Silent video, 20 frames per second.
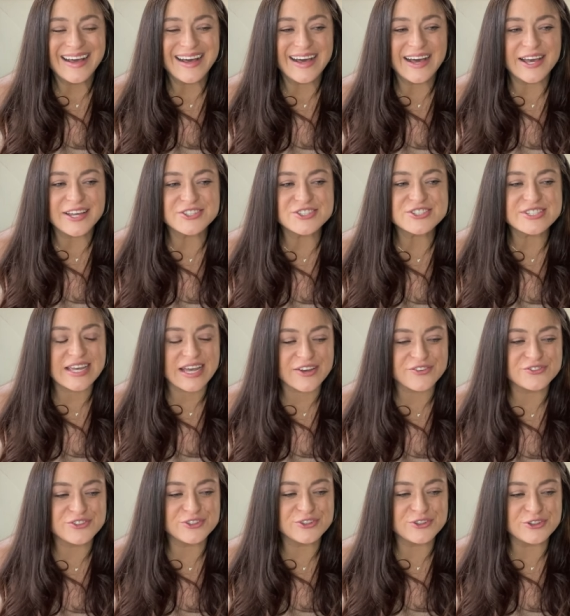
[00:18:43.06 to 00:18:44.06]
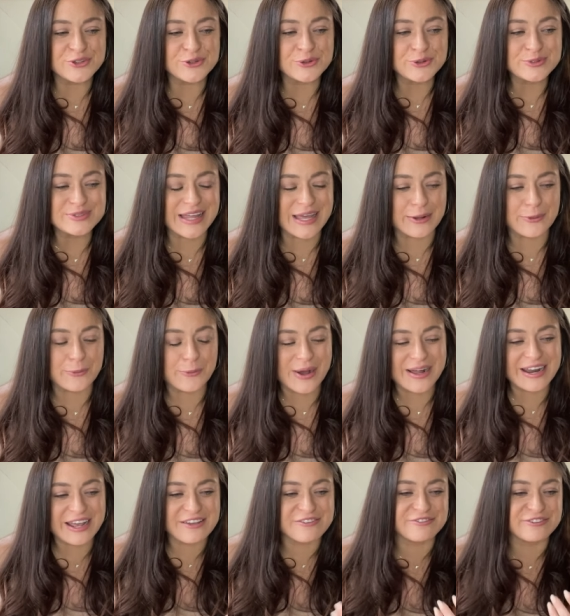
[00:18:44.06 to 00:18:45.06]
I just have to do like what
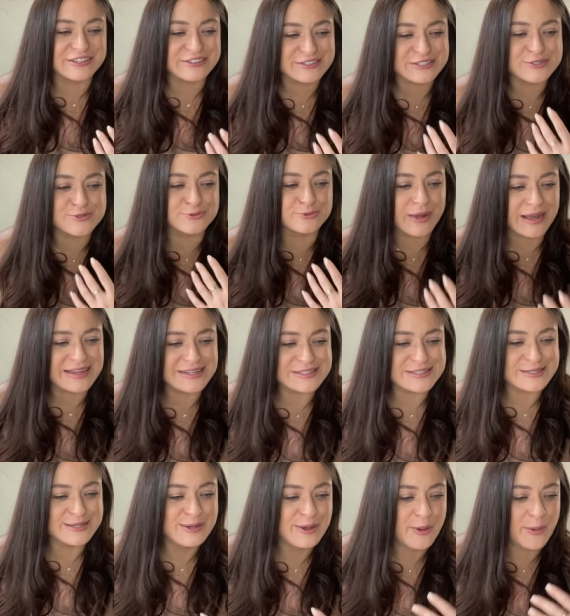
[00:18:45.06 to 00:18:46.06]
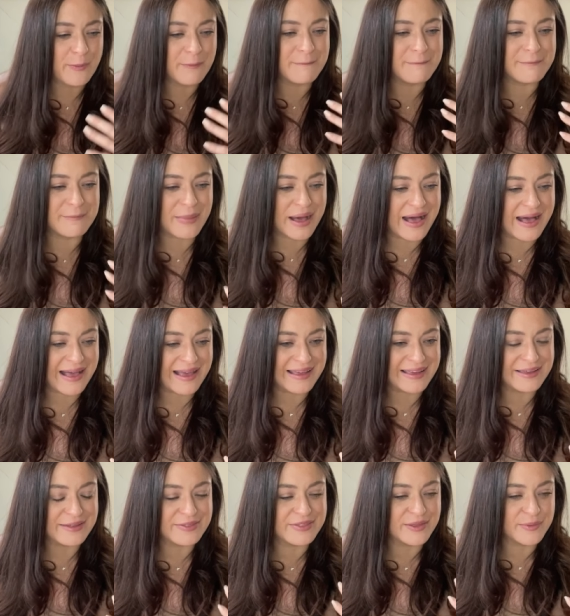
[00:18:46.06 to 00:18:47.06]
I feel is right
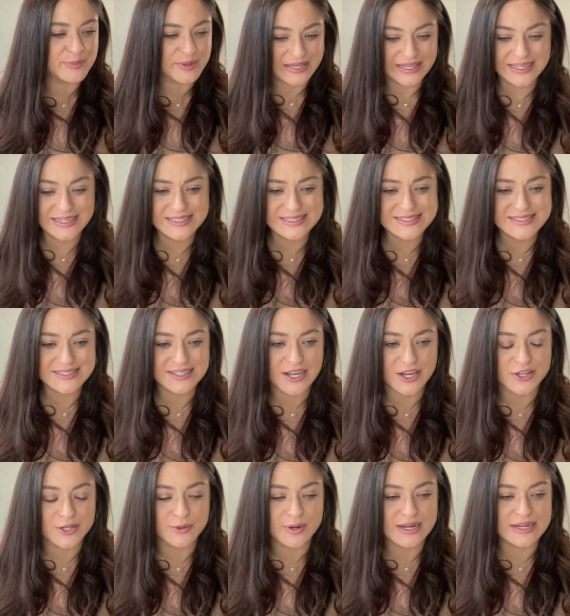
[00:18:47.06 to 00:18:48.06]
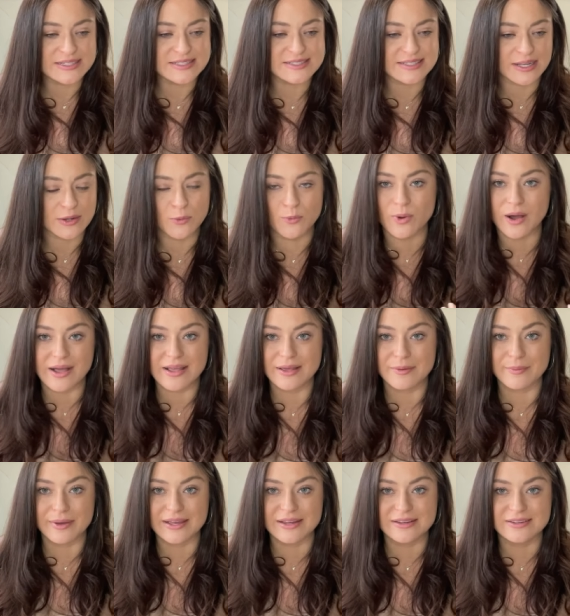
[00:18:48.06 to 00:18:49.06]
by the pigs. Otherwise, like, why am
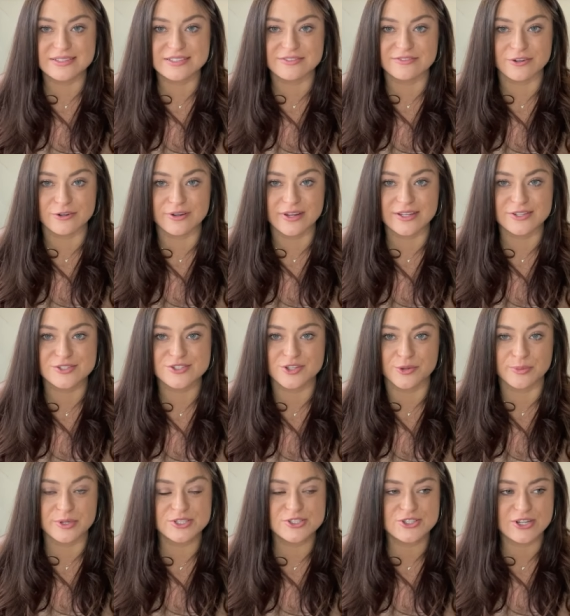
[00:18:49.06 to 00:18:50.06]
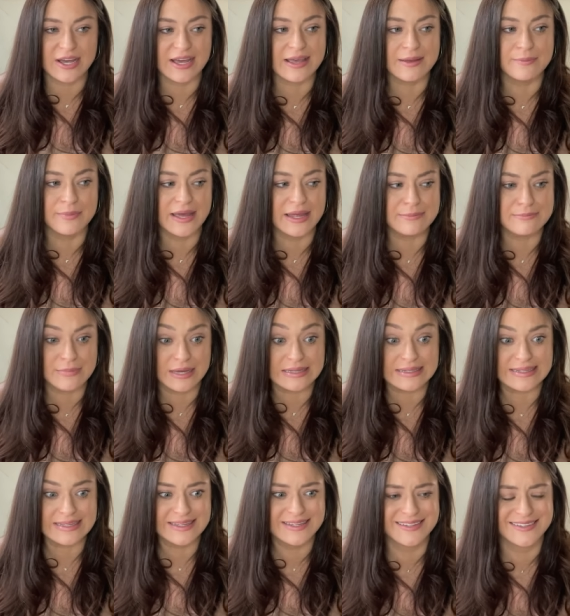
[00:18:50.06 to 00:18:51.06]
I devoting so much time and
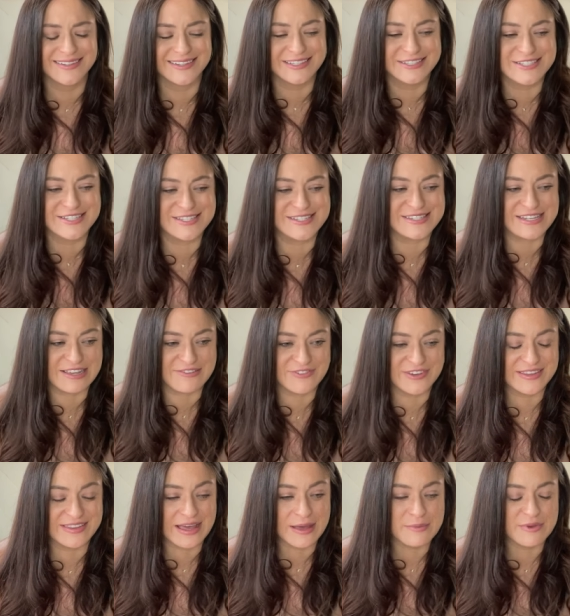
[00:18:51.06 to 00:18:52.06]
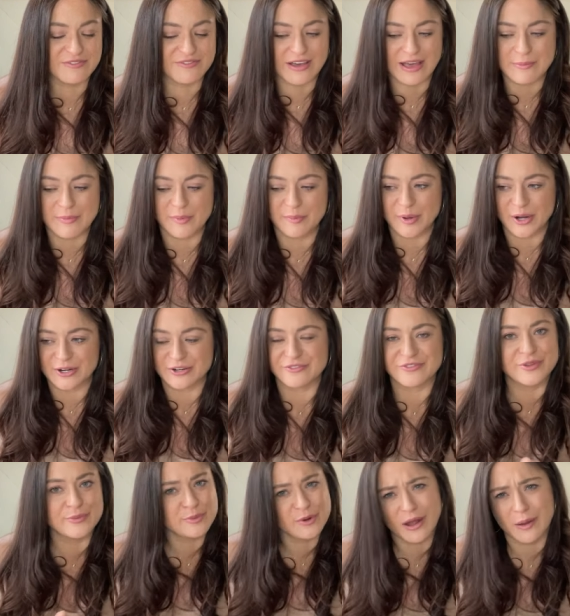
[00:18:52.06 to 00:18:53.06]
money into saving them if I'm a part of
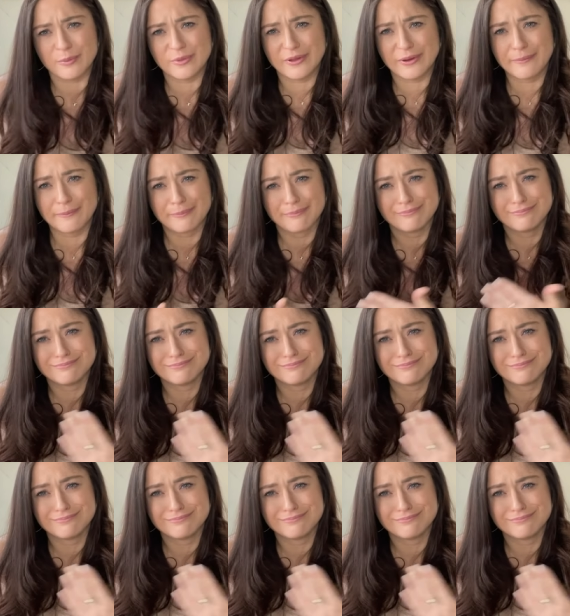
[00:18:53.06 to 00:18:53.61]
the problem?